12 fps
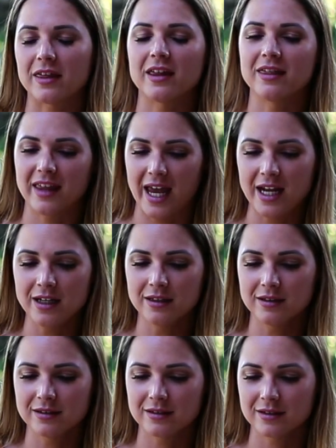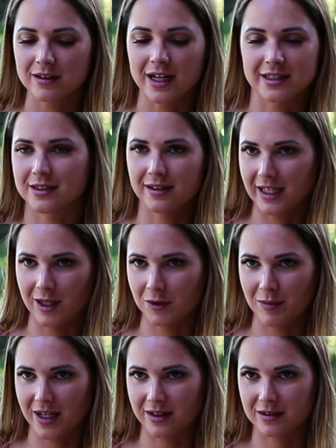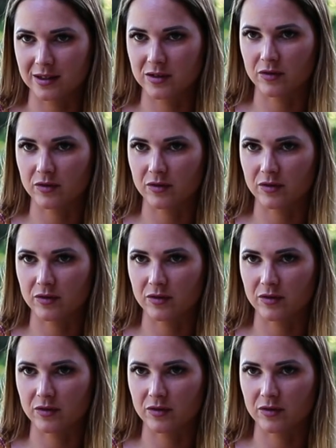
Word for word: I think then, I didn't think I would make it this